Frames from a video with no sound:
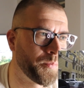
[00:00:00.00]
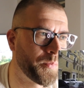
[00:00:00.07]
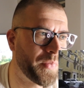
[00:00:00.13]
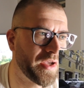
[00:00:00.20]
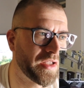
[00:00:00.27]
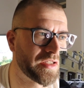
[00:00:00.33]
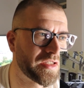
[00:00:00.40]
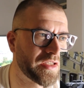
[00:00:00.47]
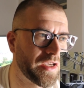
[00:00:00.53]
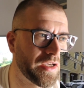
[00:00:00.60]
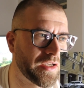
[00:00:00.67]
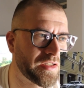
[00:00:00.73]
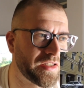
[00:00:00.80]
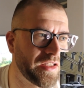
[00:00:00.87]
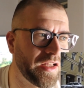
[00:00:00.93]
But
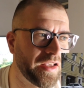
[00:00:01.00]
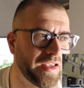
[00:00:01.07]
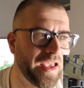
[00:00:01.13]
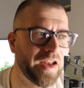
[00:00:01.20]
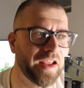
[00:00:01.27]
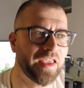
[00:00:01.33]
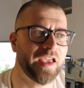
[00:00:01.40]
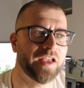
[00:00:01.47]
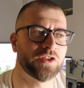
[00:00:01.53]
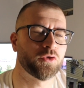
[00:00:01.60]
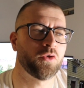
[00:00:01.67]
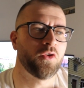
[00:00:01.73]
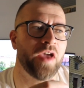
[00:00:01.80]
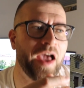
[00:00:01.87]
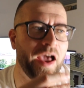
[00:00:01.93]
still, yet again, do
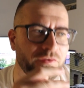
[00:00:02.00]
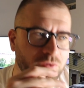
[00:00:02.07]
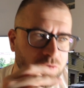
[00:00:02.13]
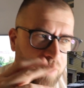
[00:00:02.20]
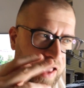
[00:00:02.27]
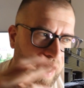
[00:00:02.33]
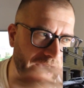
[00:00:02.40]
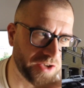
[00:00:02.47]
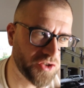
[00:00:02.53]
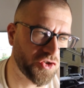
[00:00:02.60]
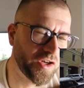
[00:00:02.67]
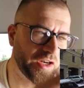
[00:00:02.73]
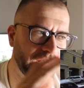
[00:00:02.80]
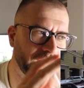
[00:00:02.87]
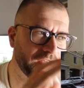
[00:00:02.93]
you have to
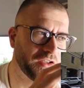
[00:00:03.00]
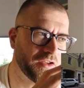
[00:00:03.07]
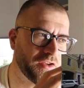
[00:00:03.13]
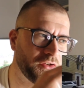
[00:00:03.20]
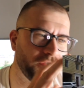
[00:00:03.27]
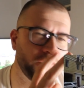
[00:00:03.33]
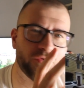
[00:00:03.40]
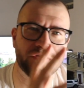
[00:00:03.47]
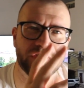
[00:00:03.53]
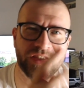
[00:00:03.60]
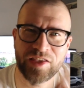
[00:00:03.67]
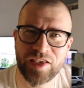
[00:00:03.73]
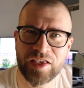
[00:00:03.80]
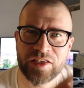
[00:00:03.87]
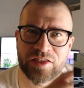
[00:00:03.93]
actually use
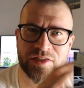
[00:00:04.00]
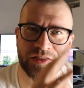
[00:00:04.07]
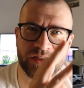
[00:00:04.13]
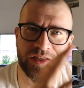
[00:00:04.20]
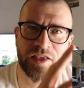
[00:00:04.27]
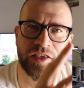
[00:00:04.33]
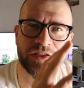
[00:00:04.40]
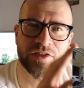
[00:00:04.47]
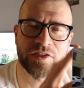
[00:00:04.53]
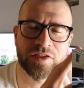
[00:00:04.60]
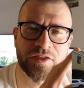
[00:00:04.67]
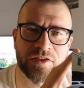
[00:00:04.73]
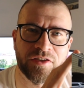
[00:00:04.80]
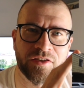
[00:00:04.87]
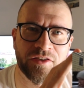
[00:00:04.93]

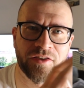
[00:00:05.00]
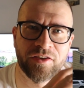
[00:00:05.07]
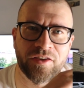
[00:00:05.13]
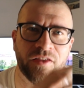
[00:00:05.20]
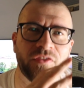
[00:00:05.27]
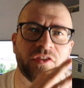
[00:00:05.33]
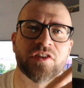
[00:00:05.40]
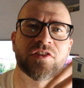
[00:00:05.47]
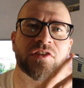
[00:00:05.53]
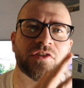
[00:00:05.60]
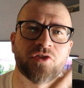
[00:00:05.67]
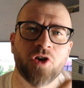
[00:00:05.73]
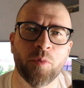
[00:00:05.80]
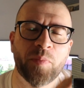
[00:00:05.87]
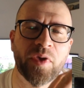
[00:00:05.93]
these
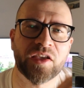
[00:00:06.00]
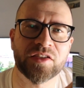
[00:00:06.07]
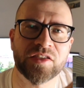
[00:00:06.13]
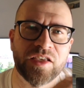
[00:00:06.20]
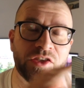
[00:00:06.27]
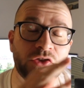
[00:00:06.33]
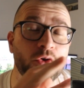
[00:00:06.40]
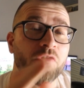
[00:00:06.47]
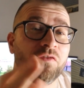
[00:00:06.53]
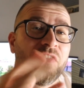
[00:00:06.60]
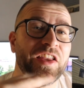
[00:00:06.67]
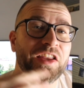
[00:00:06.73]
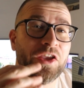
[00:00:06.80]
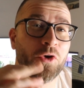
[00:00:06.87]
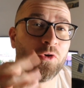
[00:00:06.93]
topics in your
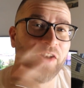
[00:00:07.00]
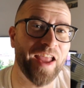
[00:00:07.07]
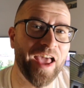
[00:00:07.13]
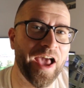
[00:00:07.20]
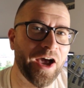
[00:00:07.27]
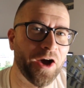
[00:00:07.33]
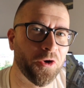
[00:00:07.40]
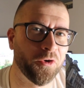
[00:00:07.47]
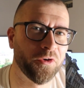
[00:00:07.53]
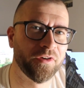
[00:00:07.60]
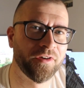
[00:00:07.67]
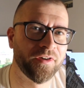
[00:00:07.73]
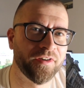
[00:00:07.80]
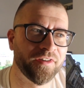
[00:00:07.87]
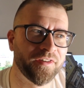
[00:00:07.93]
video now?
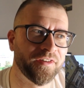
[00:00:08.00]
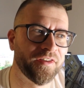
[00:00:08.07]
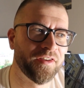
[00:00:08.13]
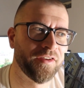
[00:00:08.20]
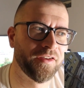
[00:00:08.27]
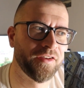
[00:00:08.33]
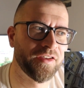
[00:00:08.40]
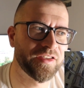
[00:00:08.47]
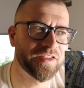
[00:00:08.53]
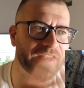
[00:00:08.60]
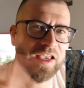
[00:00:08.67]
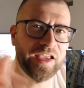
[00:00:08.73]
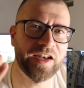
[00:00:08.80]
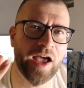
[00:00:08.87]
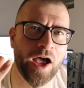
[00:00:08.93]

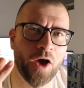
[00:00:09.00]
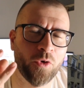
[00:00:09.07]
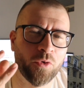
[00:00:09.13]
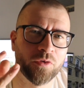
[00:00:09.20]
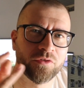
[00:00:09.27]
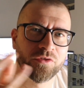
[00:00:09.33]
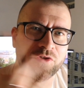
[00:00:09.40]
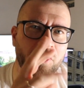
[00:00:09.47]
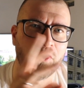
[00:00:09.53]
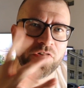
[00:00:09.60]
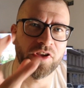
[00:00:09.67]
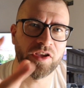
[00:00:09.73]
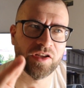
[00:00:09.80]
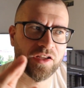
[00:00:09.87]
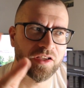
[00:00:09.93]
Saying how
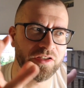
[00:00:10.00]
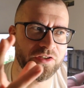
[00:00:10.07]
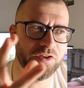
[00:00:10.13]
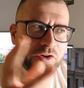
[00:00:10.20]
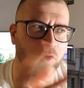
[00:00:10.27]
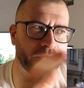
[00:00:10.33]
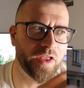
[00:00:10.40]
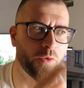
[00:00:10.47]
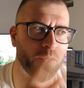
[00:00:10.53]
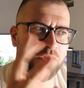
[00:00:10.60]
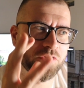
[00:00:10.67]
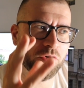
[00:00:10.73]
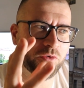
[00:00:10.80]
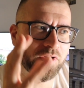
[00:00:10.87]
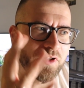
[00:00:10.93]
dirty it is, you know, now we're
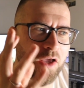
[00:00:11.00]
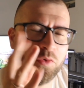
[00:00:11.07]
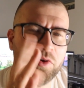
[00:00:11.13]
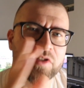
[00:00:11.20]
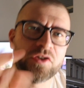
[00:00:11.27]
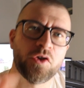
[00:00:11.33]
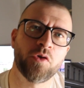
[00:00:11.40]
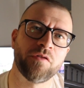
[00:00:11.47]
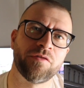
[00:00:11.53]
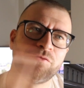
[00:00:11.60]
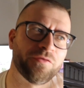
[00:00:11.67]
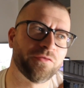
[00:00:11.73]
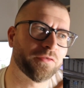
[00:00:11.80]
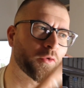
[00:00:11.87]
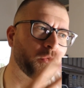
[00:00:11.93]
talking, now he's going
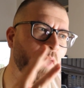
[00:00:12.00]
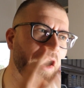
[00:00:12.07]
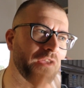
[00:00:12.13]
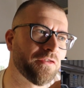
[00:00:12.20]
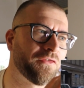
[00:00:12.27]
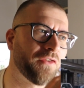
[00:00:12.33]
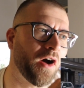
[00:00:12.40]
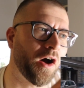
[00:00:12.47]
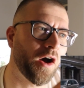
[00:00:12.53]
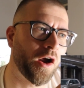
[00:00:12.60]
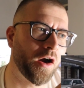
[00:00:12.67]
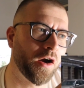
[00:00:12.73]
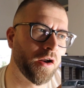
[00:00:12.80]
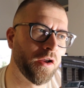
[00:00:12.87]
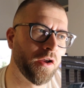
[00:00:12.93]
quite
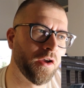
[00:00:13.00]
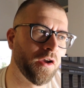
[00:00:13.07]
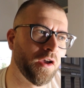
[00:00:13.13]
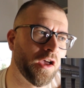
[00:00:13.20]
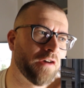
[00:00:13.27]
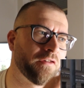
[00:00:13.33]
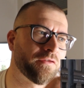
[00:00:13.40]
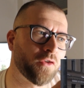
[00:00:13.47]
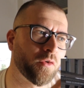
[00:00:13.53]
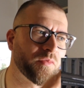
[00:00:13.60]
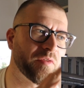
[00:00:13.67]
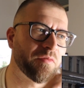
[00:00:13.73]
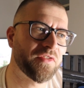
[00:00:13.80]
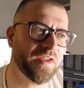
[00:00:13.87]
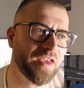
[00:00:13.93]
far from
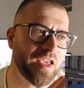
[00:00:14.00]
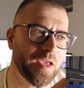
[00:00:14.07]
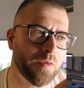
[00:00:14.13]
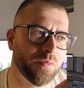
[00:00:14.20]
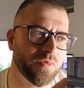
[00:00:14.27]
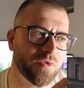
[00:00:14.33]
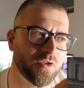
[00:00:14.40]
the theme